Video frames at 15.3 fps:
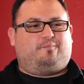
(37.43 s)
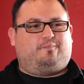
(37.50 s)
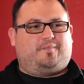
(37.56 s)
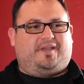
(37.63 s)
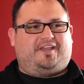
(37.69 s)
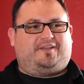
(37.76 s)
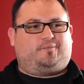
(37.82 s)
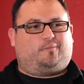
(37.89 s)

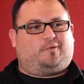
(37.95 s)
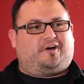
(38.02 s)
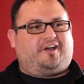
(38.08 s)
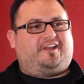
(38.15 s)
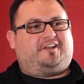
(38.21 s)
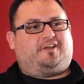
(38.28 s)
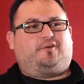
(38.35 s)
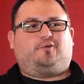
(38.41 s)
made
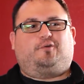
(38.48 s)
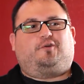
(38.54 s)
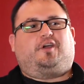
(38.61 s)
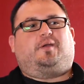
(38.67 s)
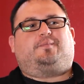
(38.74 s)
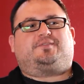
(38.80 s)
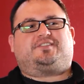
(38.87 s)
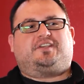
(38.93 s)
wine and grew
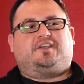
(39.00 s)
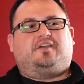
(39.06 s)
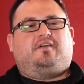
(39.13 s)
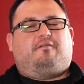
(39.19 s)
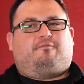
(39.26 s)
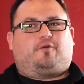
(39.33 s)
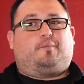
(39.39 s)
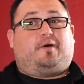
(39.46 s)
grapes
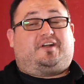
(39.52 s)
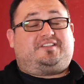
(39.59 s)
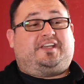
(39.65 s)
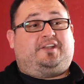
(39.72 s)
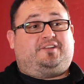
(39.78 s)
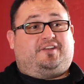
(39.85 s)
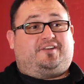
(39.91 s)
for about 10